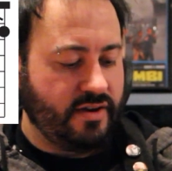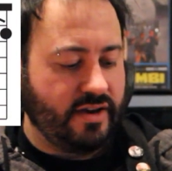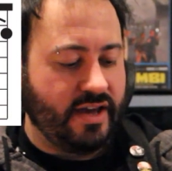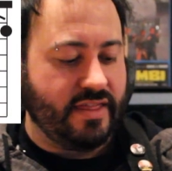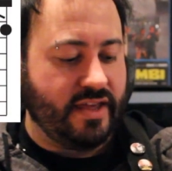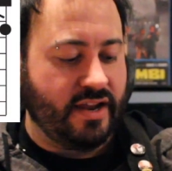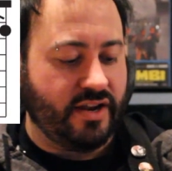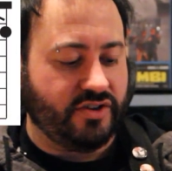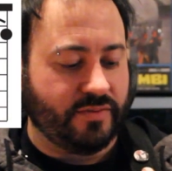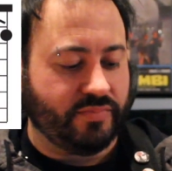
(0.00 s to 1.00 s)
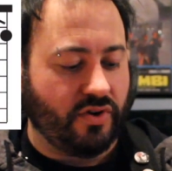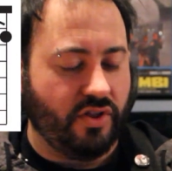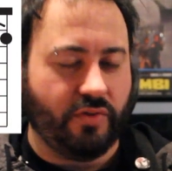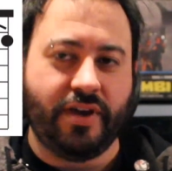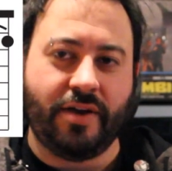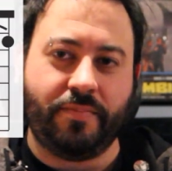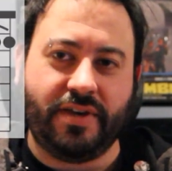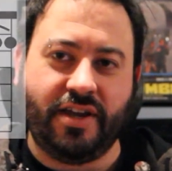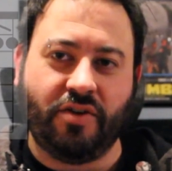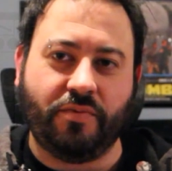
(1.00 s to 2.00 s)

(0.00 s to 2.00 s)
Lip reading: and then it jumps all the way up here,